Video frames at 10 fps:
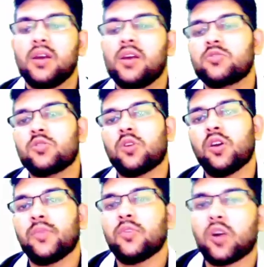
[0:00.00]
So now if
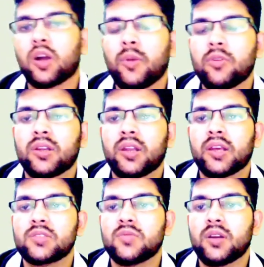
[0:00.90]
you talk about the next
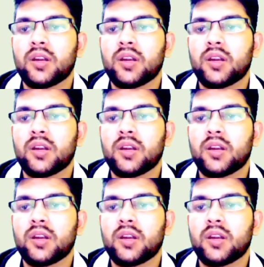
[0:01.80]
one that